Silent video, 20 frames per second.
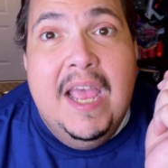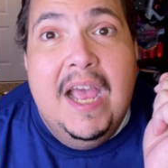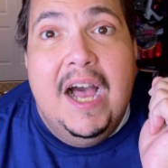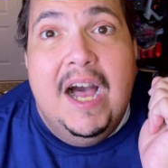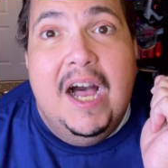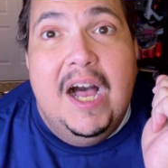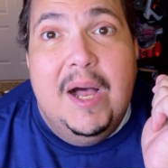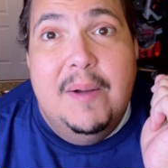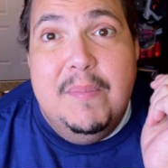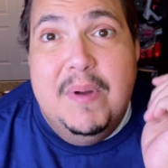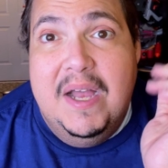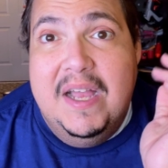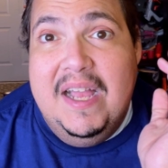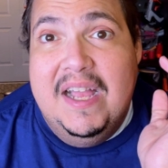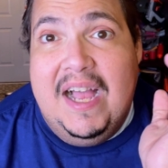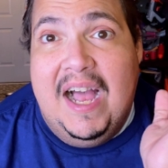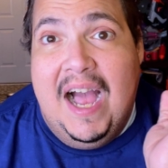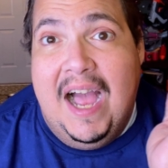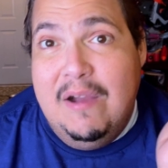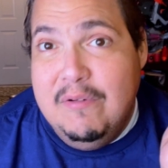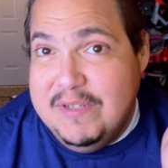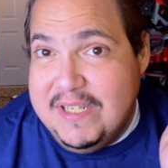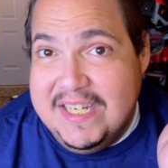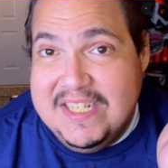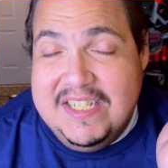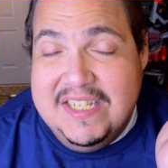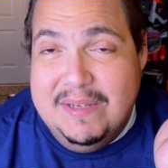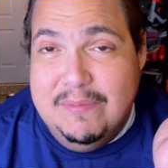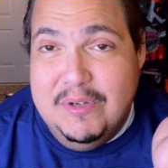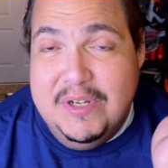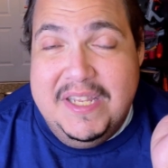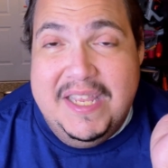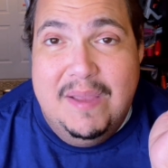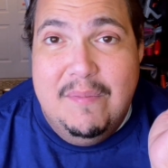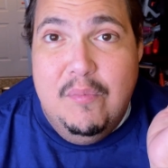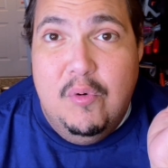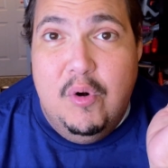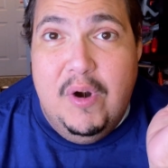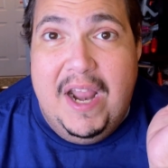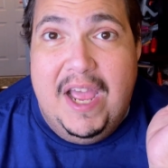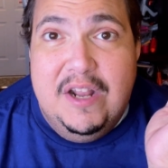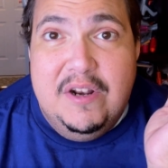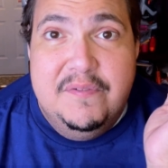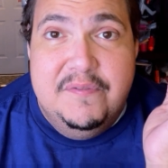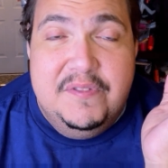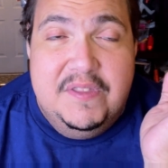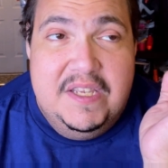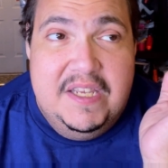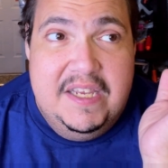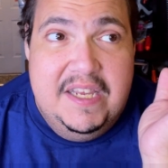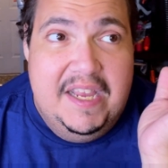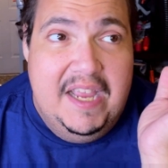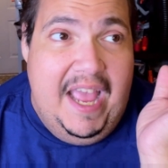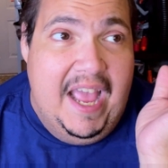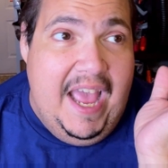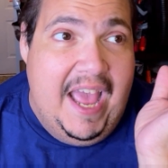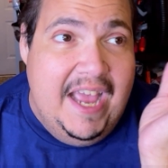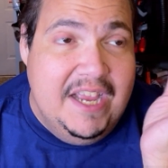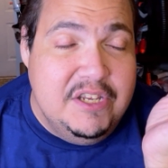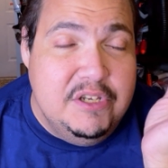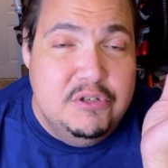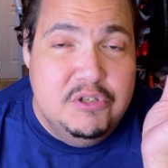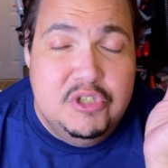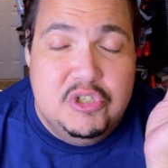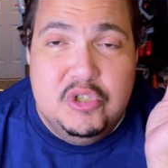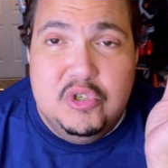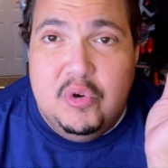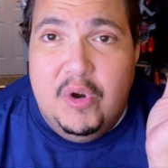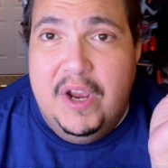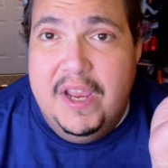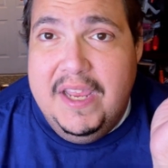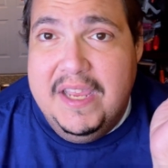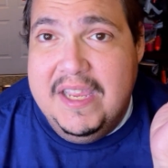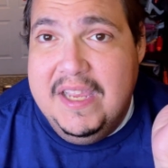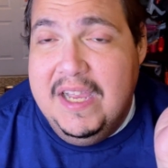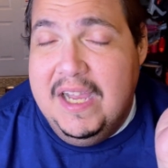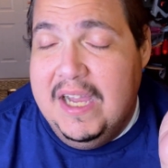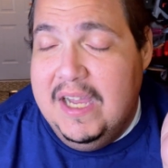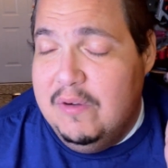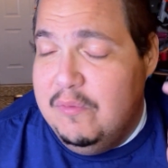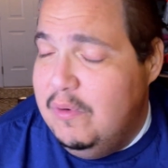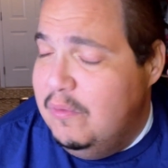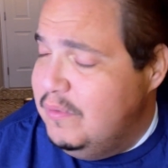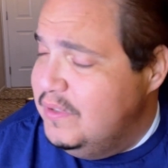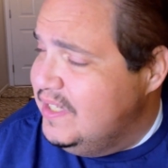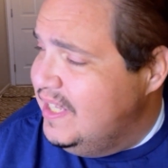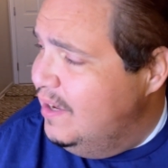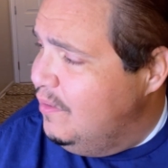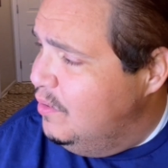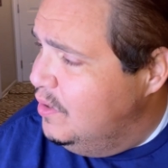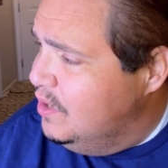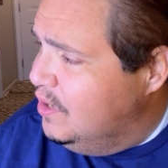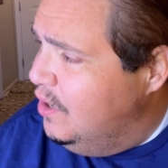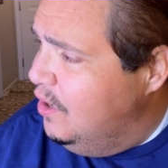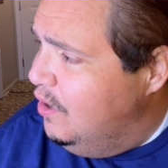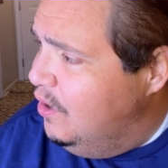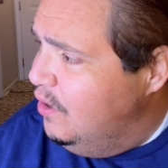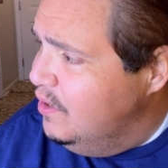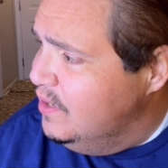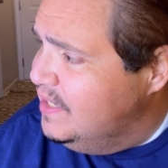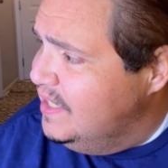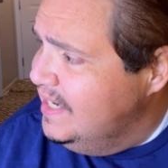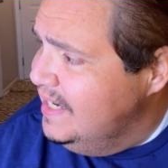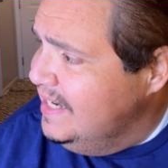I was actually able to get more out of the AccuStrike, what was that one called?